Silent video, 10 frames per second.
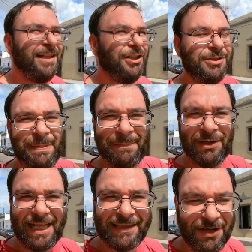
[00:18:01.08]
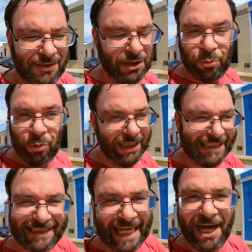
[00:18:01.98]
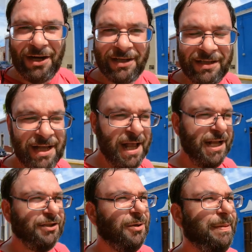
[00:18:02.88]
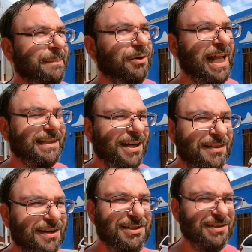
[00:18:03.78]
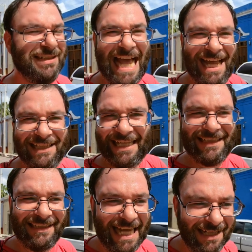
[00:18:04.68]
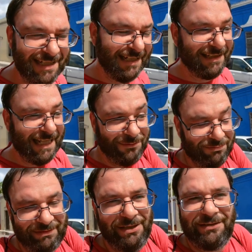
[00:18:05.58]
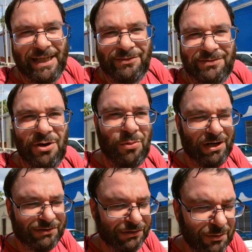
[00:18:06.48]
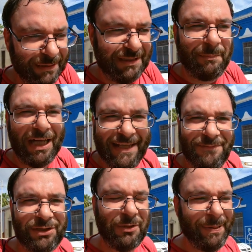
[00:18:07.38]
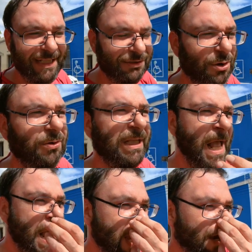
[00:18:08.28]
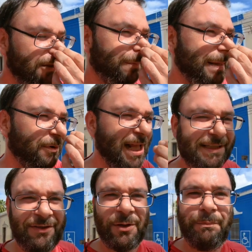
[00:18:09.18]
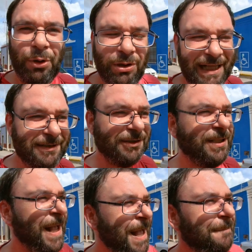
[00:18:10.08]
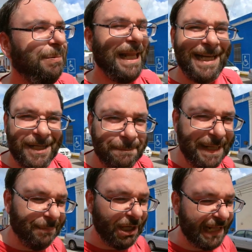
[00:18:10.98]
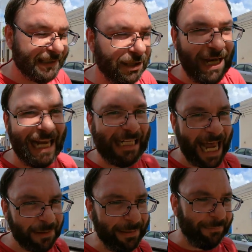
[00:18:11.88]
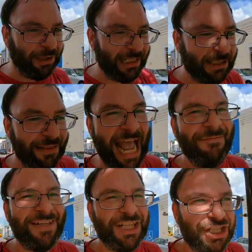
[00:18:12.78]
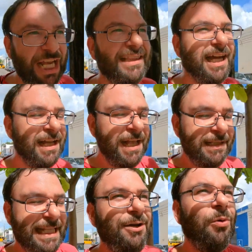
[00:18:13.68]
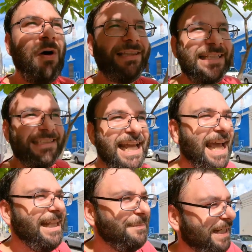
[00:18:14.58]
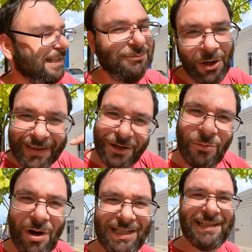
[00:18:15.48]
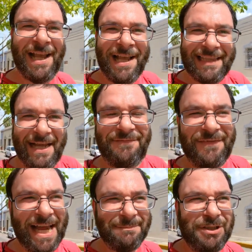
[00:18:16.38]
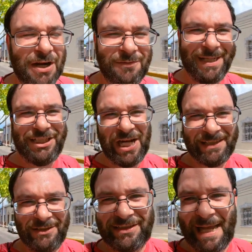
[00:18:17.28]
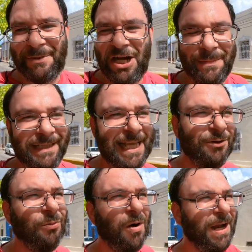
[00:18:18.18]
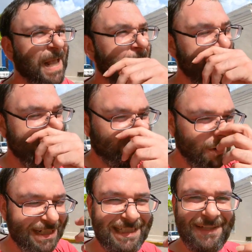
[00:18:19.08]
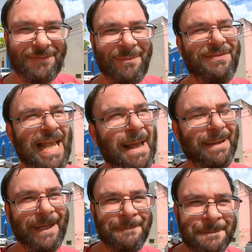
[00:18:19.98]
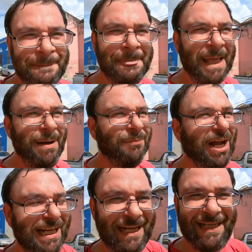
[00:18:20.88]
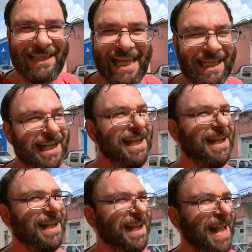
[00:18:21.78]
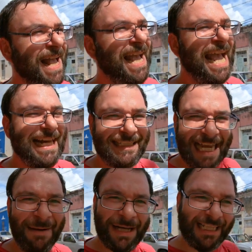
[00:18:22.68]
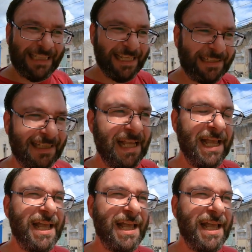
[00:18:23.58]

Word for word: There's people out there that are really scared. There are people out there that are just not as intelligent, and they, you know, they don't know what else to do but to believe what they're being told. Other people out there that are bootlickers. Plenty of people out there, a lot of people out there that have an agenda. They don't want this to end because, well, they don't want that fat government check to stop coming. They don't want X Y Z from happening. Remember, like, at a time like this,